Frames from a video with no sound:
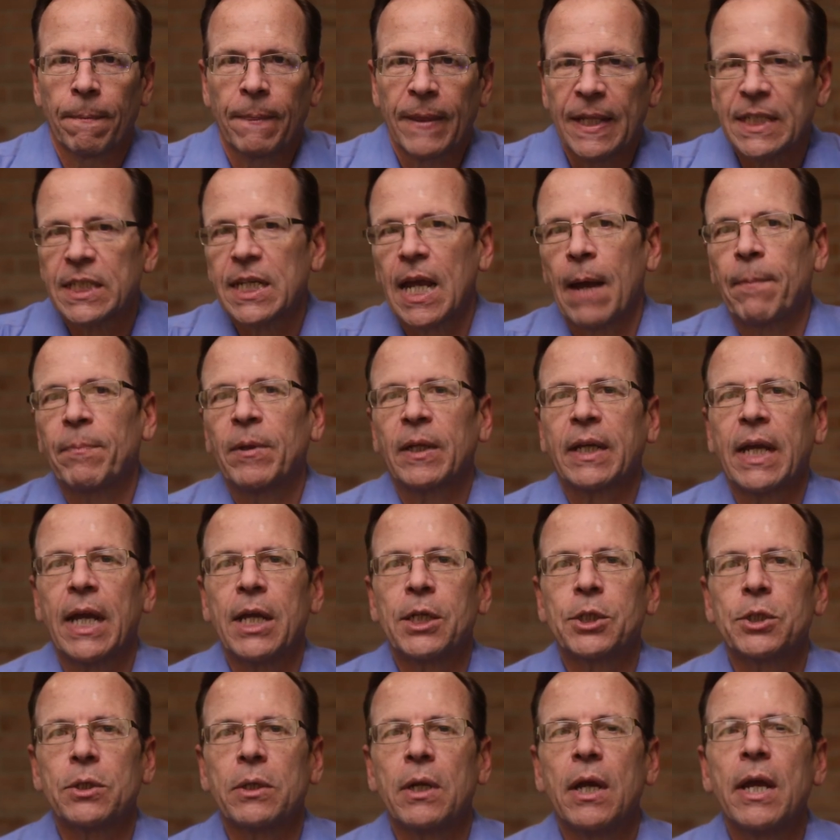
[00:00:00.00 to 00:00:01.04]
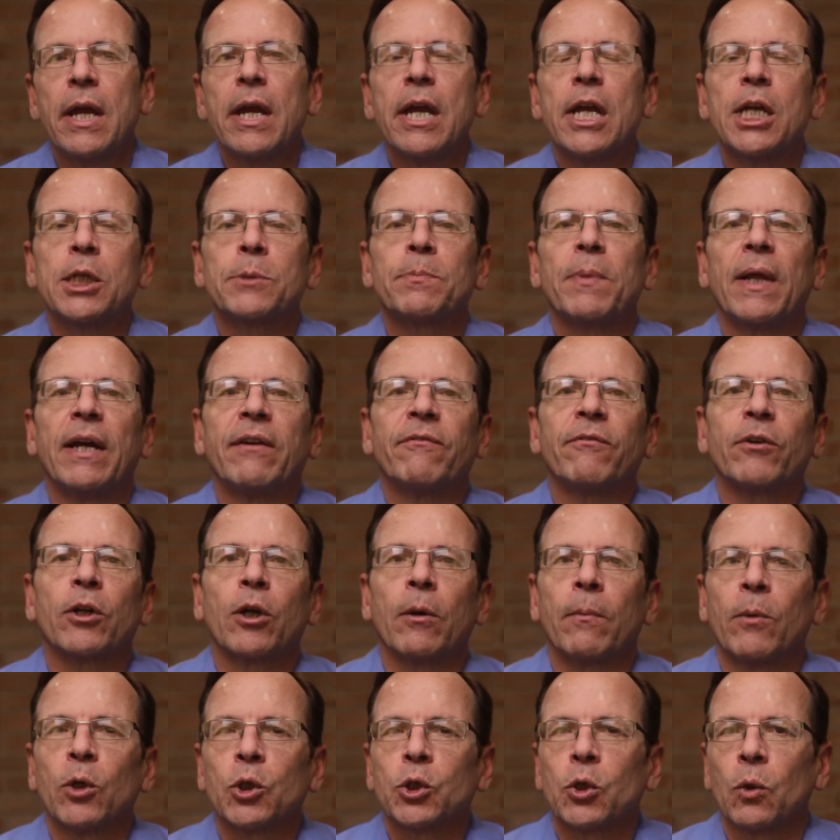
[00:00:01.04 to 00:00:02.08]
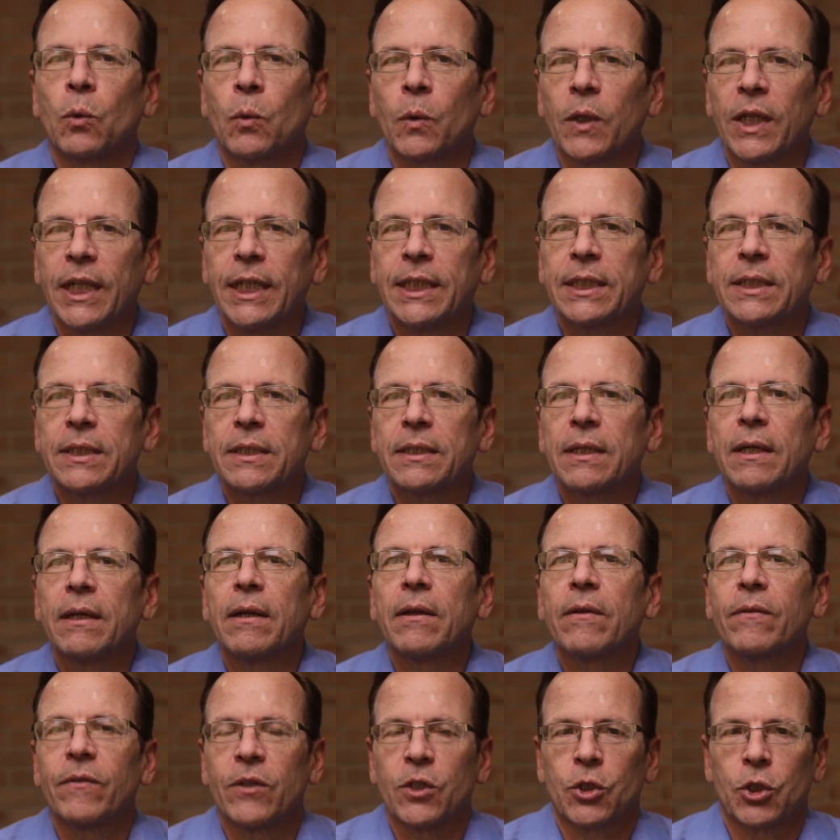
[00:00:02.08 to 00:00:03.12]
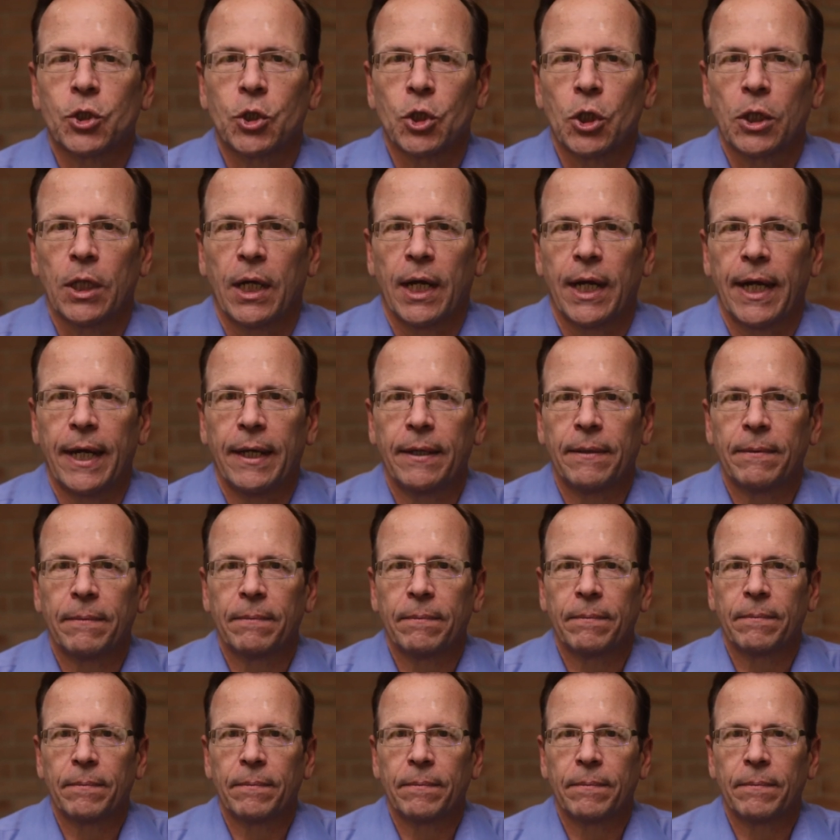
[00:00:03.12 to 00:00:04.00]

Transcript: This application is planned for commercial release this July.